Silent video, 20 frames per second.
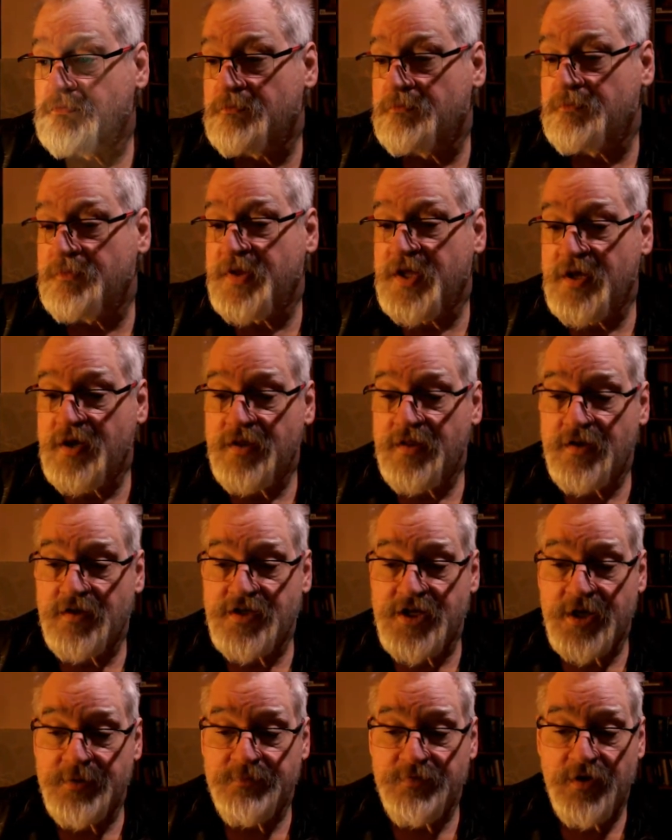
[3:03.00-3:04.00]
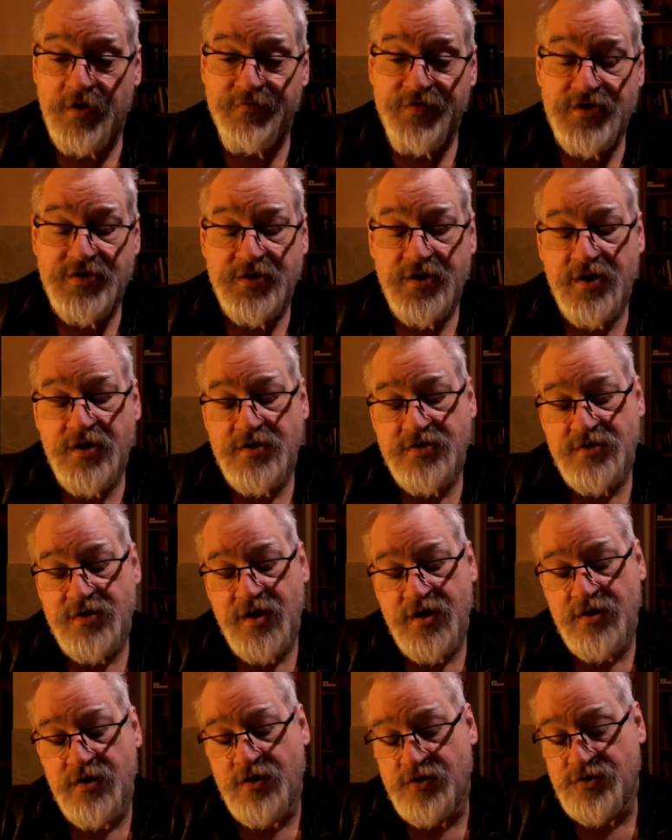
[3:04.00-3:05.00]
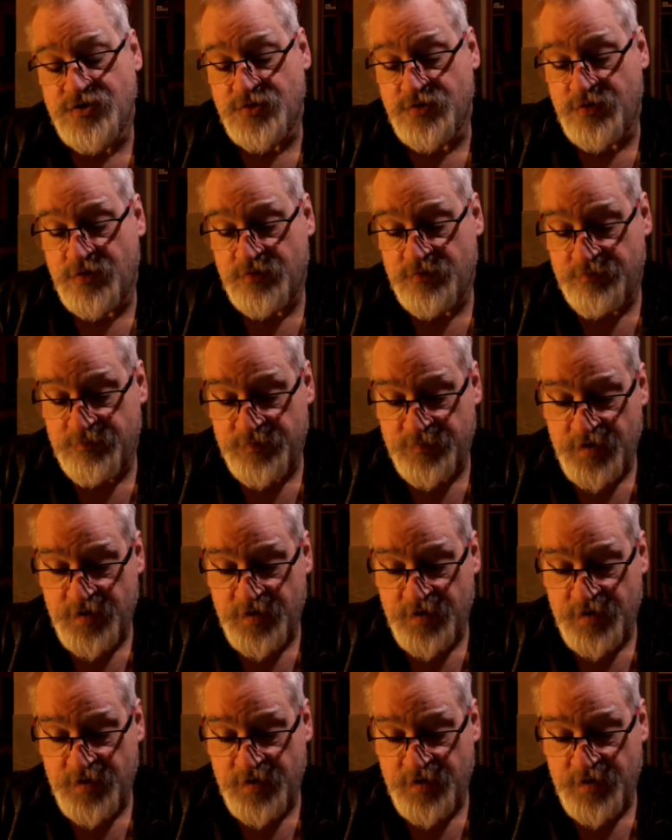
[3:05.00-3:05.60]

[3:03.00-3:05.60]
The other type, obviously, is the younger soul,